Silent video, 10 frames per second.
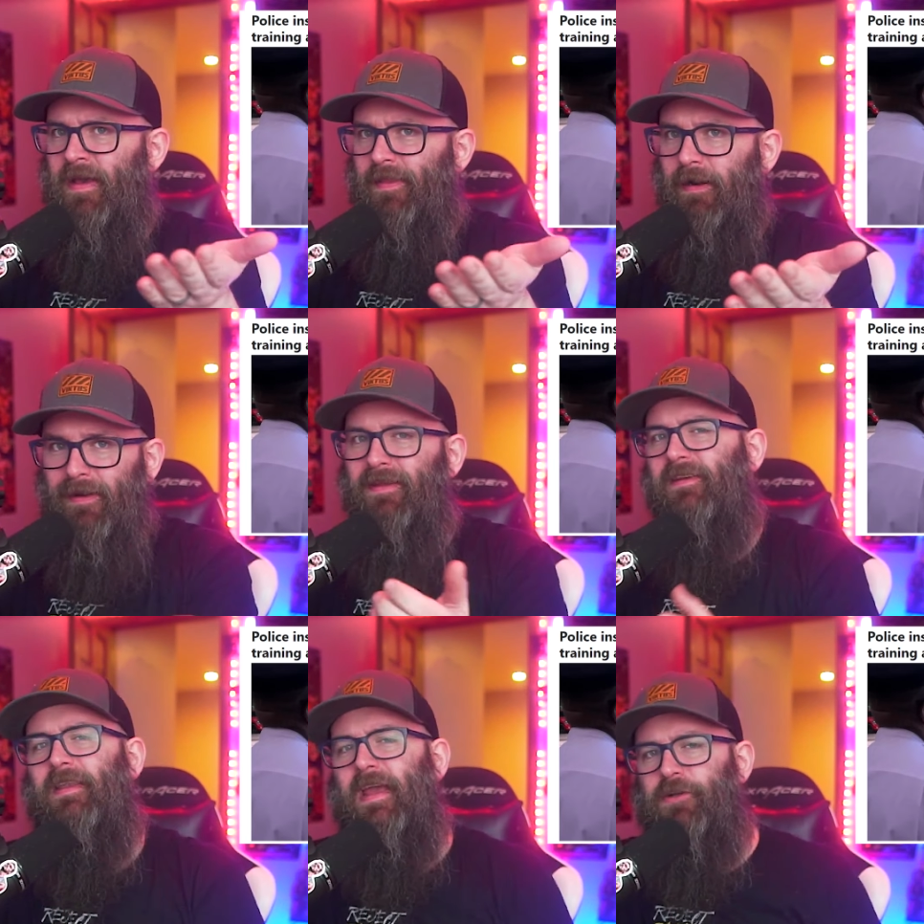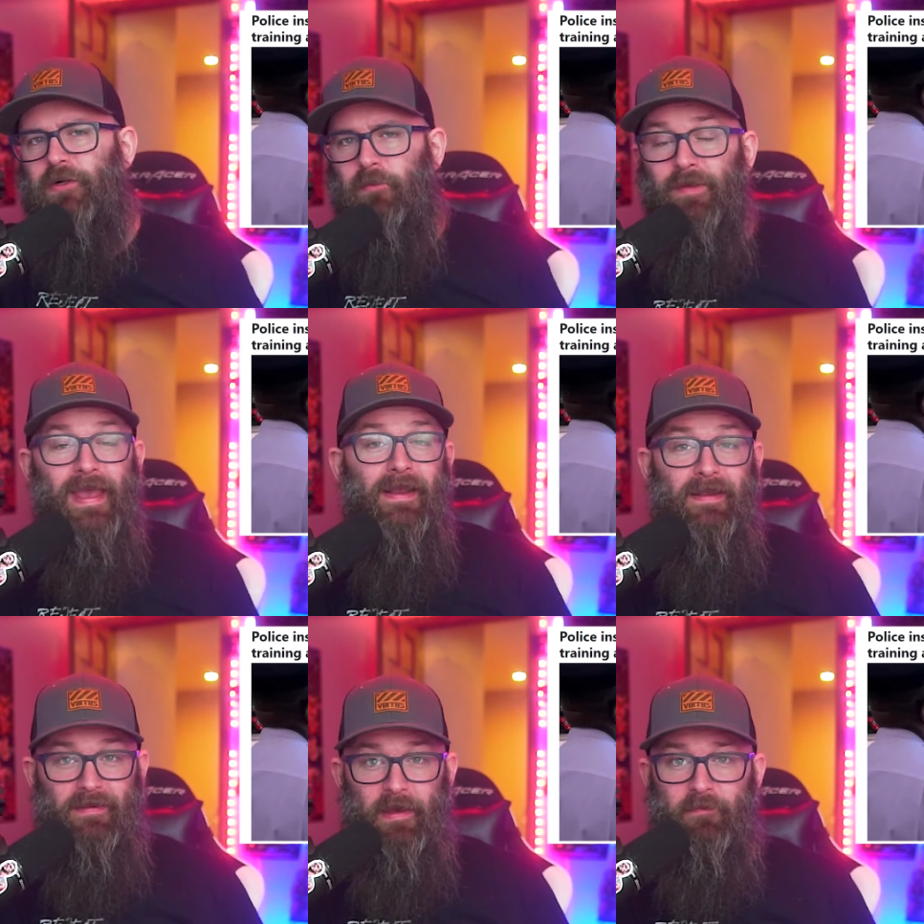There is a danger with any
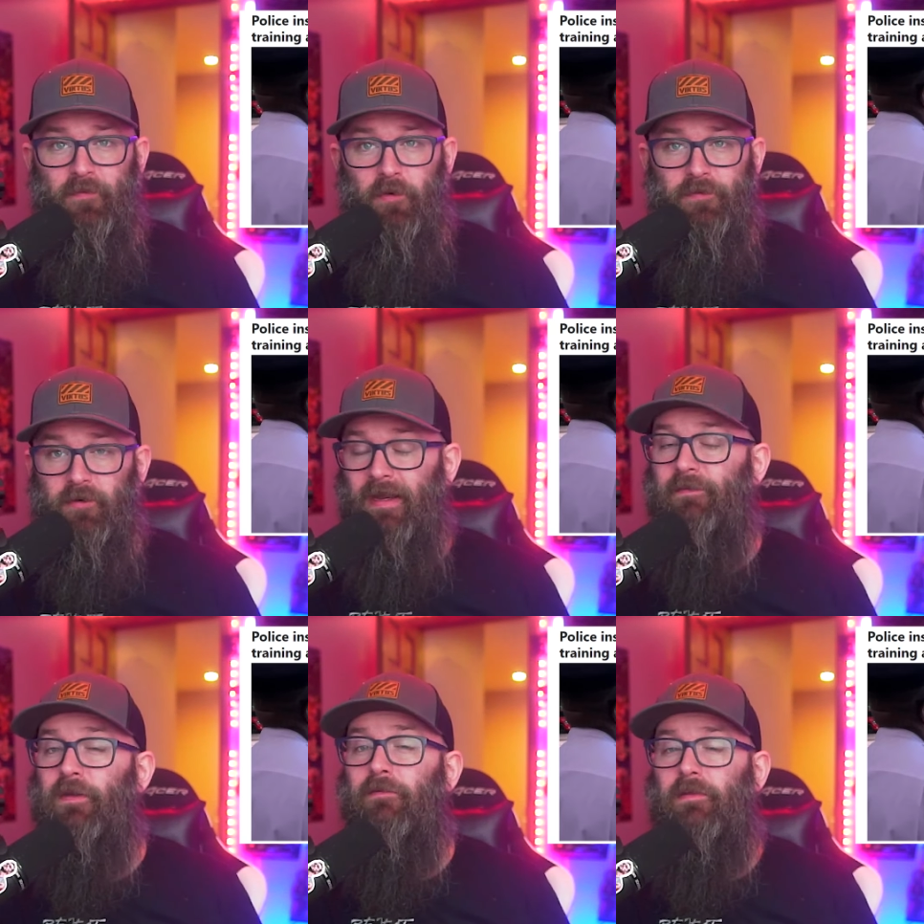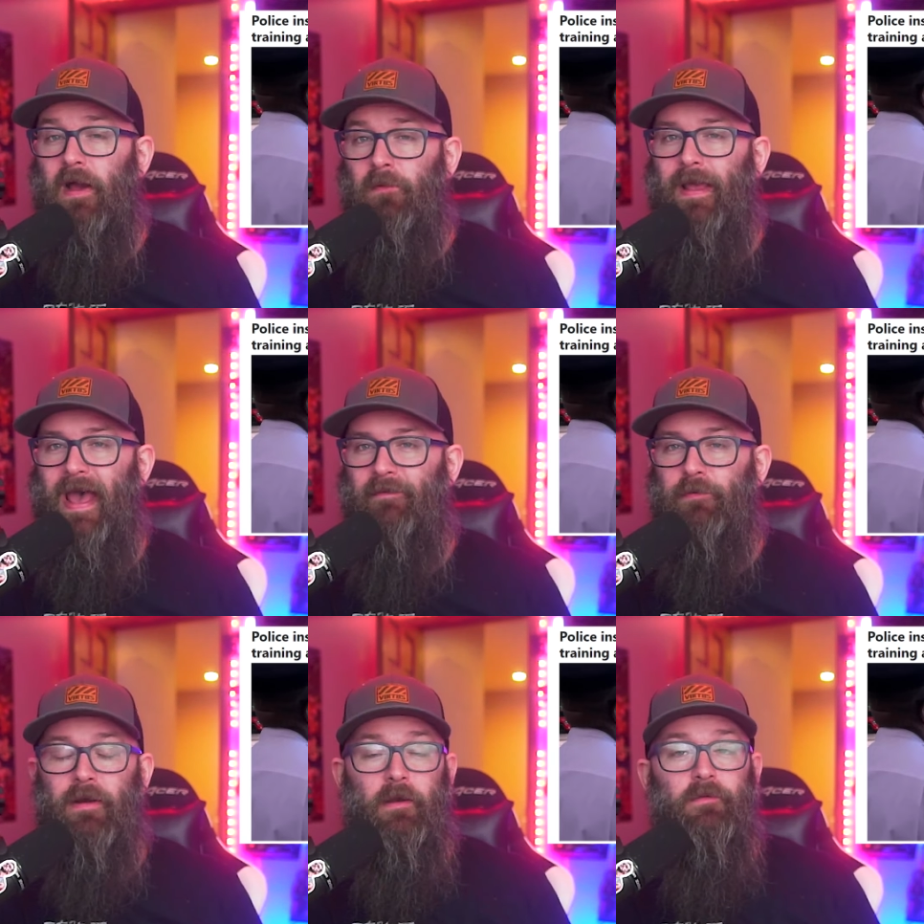type of holster if you don't have the
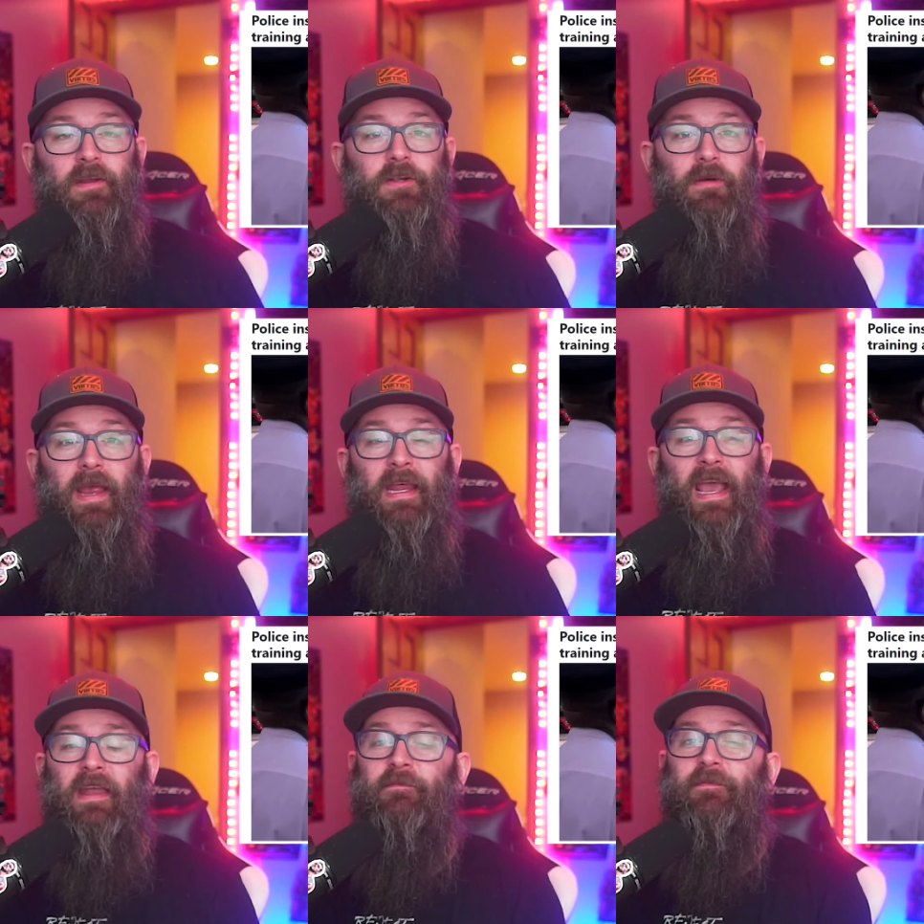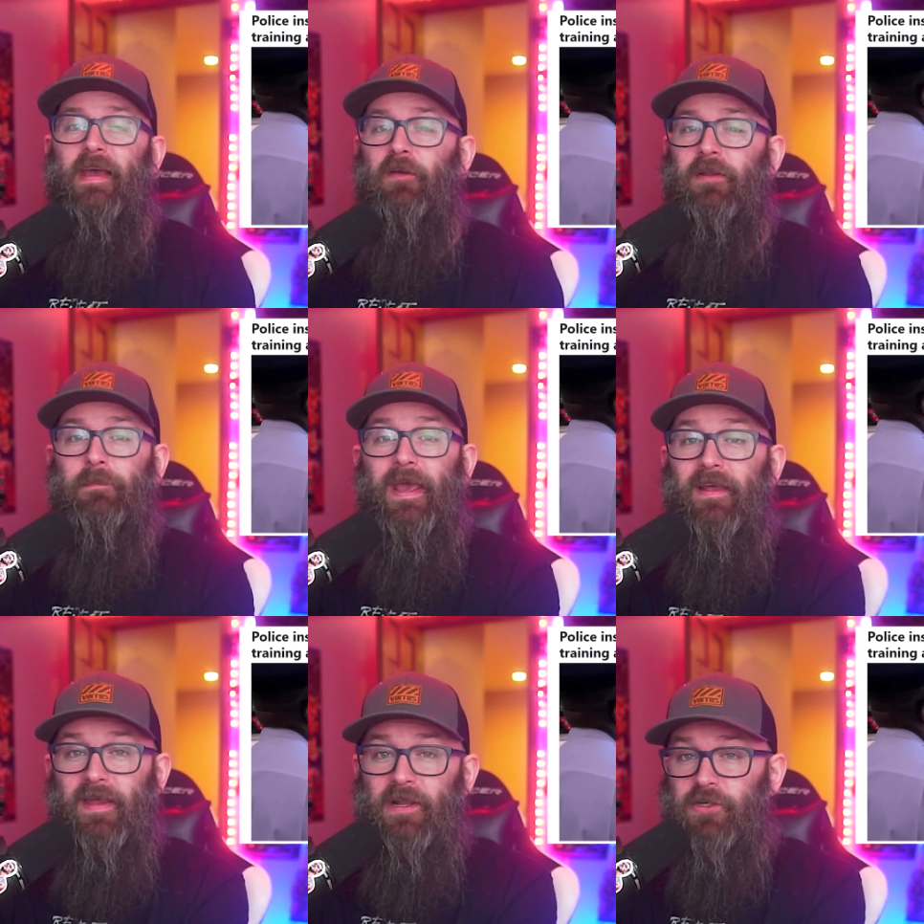requisite training and fail to pay
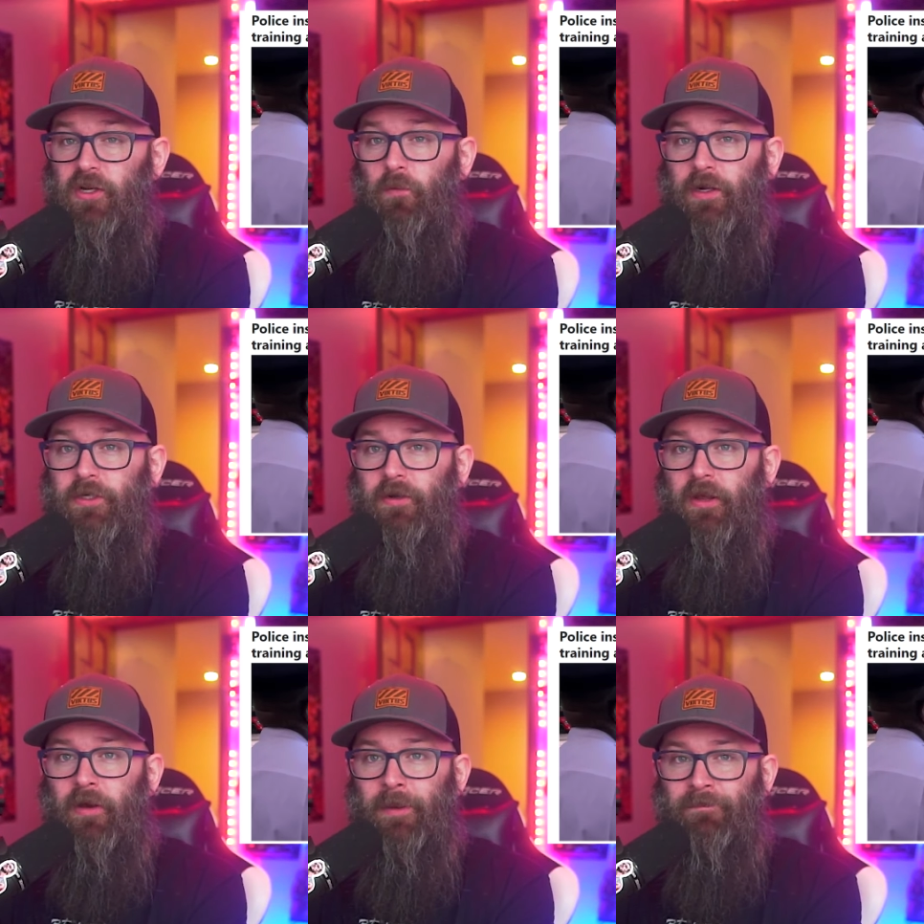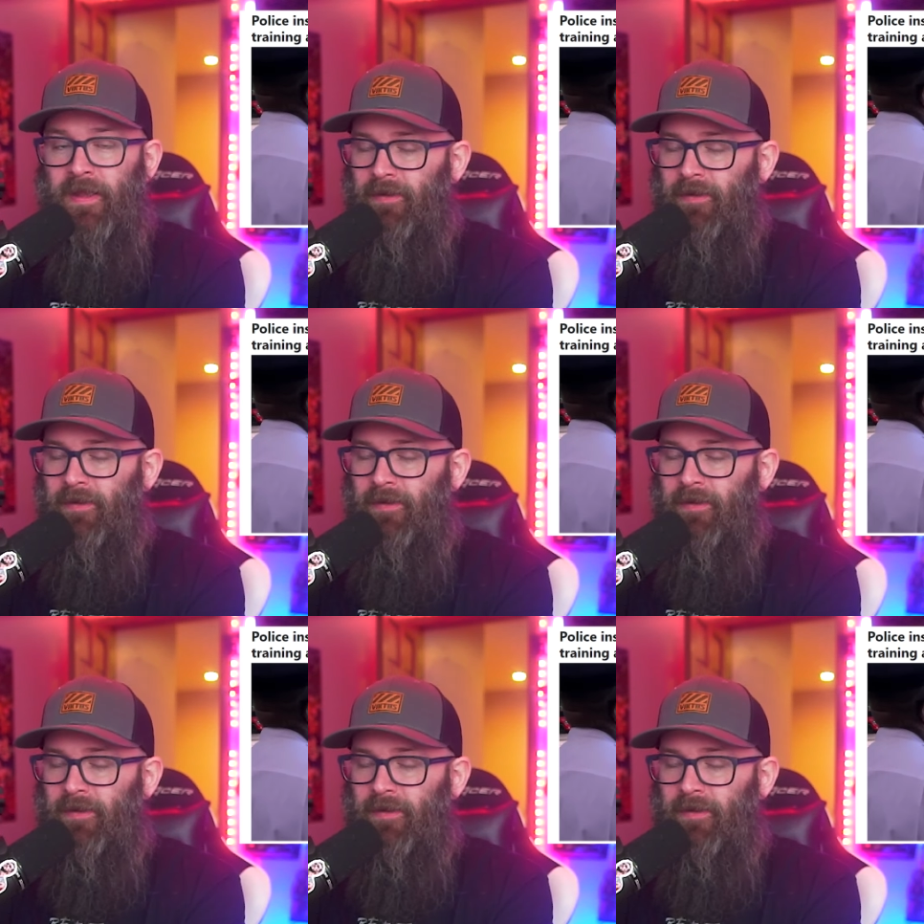attention to what you're doing.